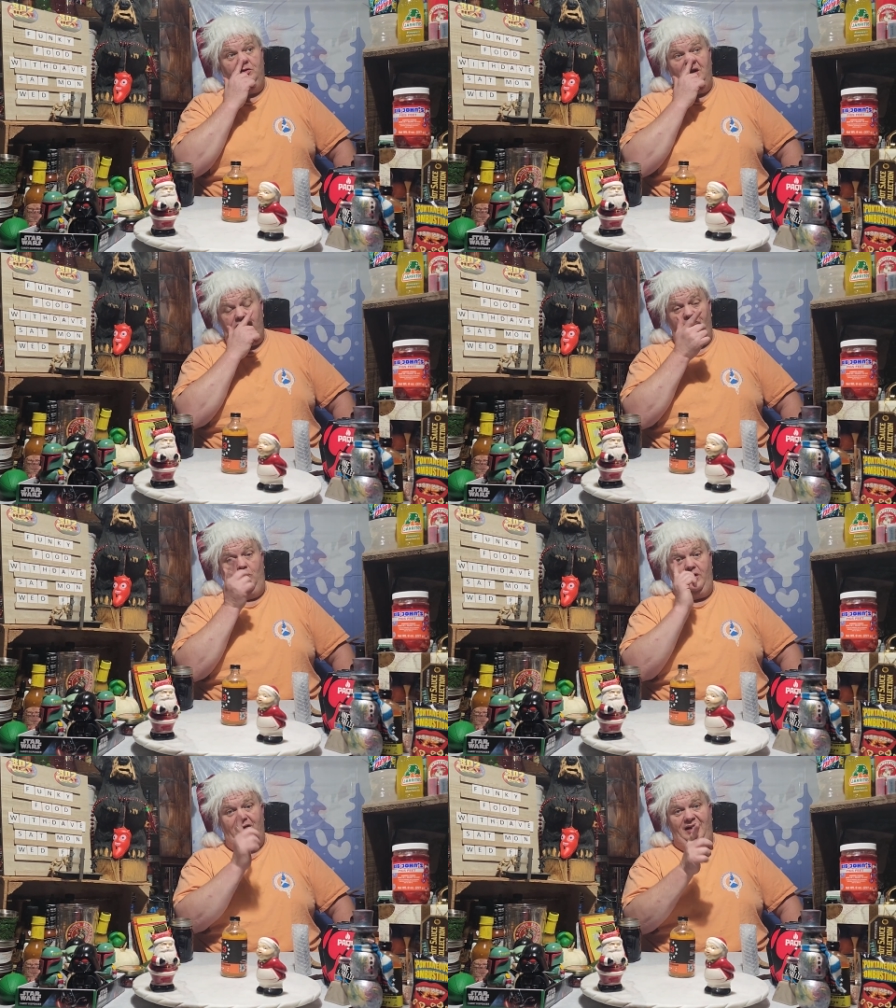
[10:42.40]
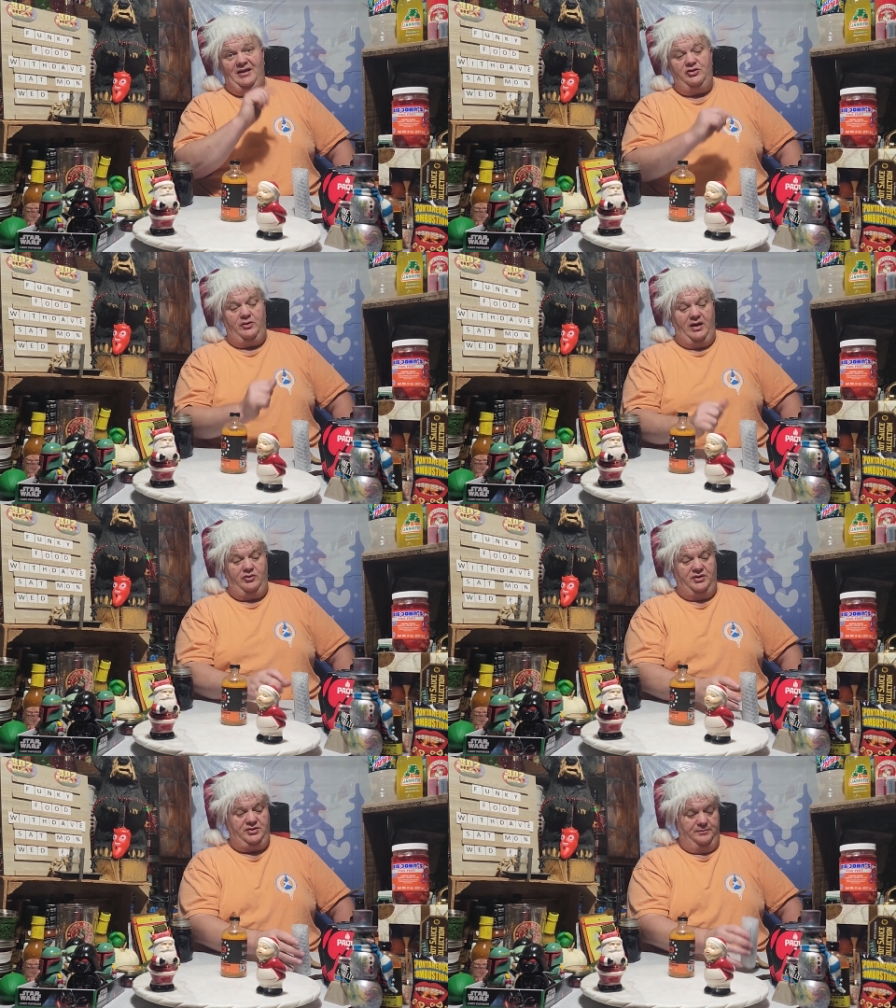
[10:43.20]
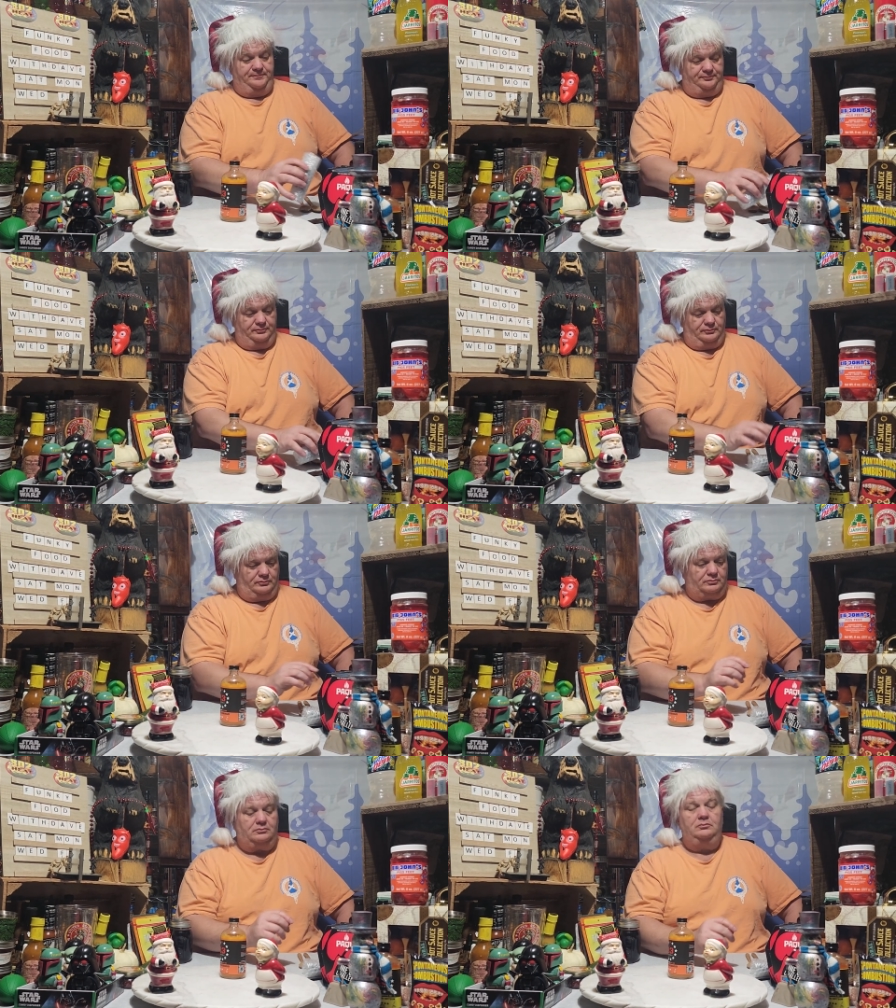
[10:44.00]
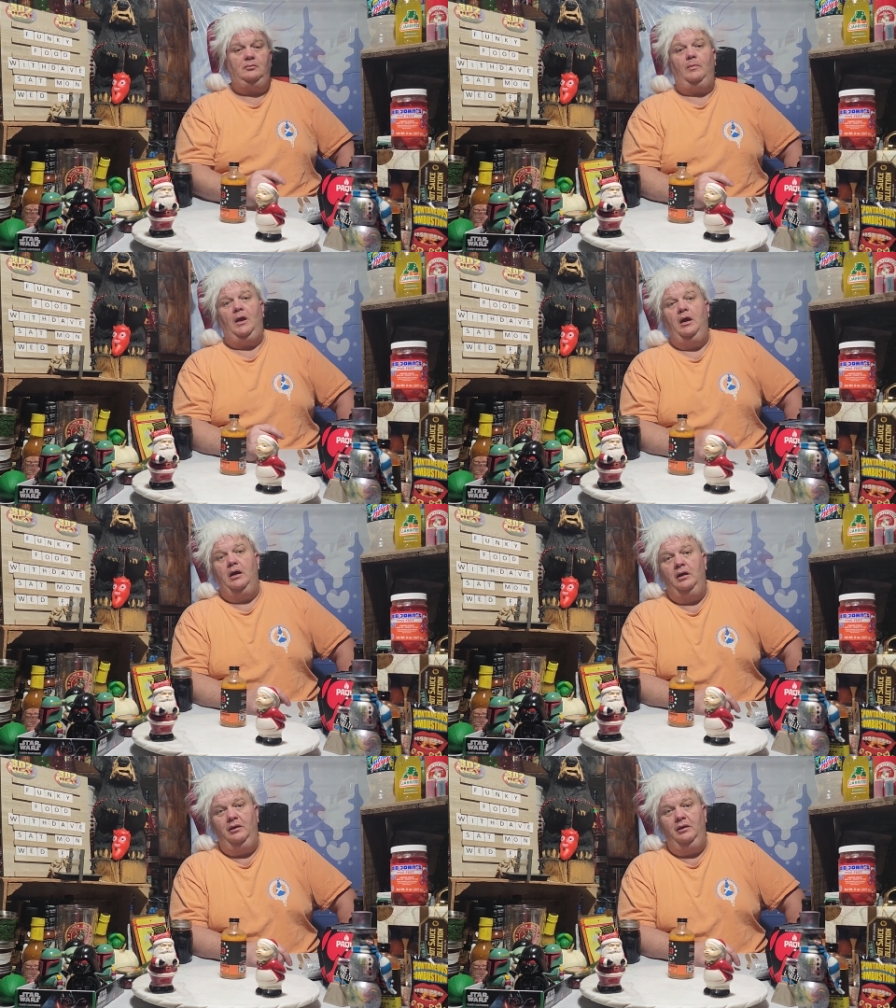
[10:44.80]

you get to Florida, I need your address. Uh,